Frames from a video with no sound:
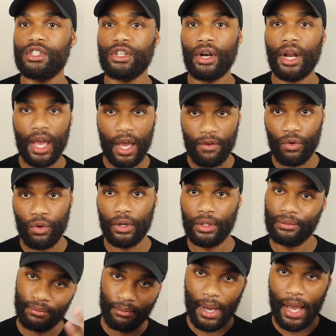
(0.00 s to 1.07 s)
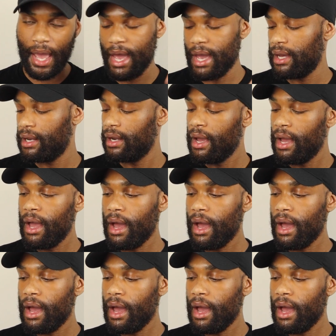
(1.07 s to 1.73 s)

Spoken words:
shirt I have on, my hat,